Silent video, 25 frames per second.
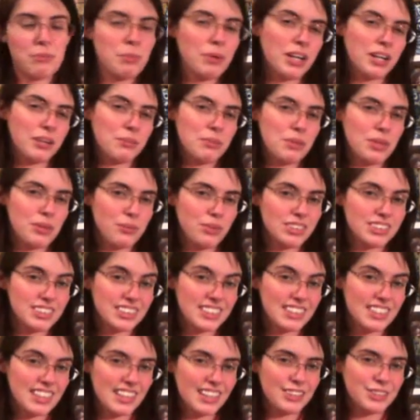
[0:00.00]
going to be the ones
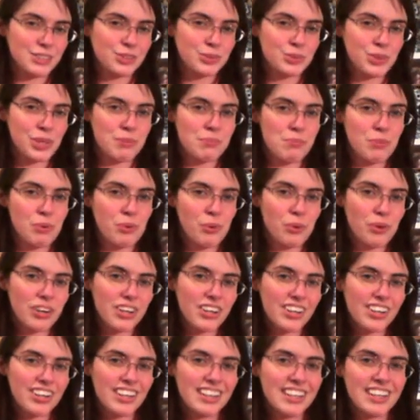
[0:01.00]
that I enjoy
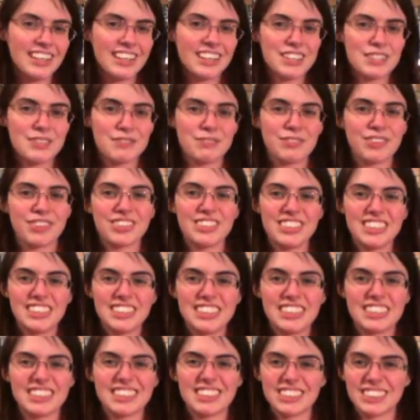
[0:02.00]
more
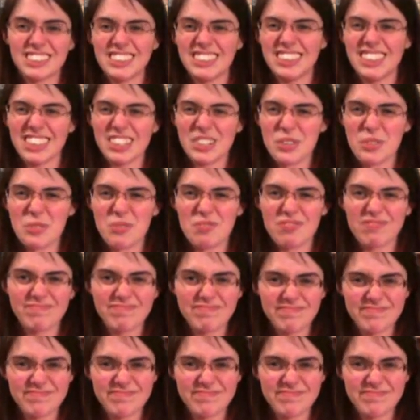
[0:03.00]
versus, you know,